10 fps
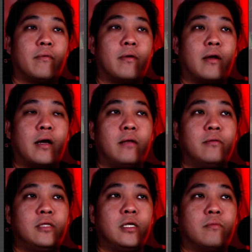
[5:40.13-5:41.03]
I
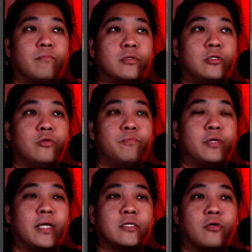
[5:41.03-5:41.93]
did still put
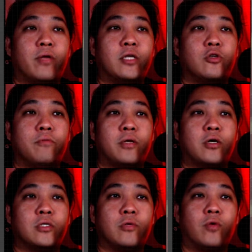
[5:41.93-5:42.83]
it as a gray zone
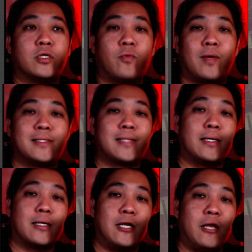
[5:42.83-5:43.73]
because it was a
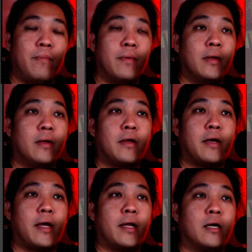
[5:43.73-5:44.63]
one-sided claim.
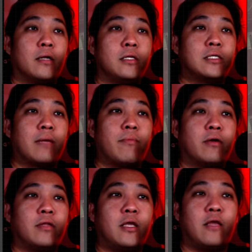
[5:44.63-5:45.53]
And this time
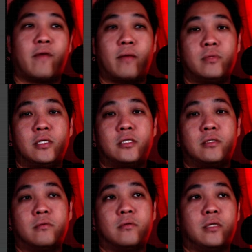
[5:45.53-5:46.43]
around, they gave up this
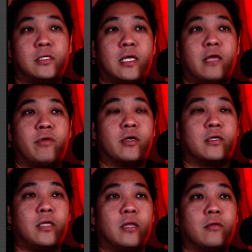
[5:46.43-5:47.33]
area
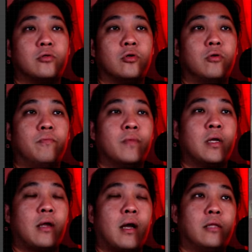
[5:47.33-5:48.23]
again. So
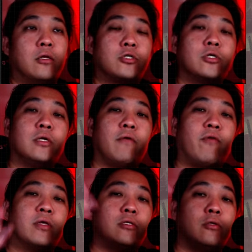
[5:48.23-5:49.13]
I'm not sure if
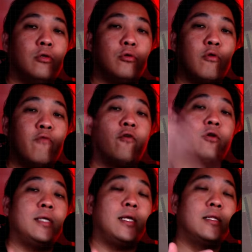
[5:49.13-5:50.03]
it's due to
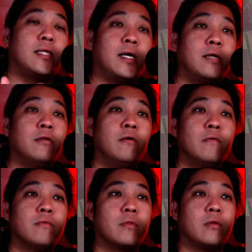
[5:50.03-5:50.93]
faulty intel
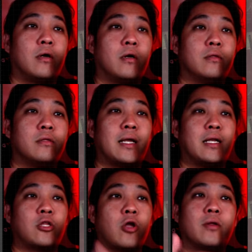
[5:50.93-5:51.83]
that
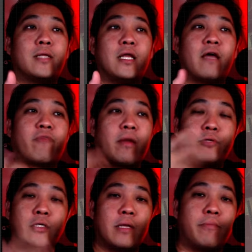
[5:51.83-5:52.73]
they thought that they have
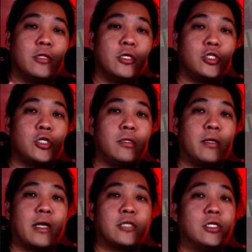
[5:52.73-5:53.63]
captured that position.
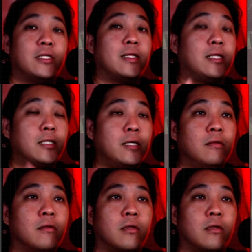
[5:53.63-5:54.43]
Actually, they didn't.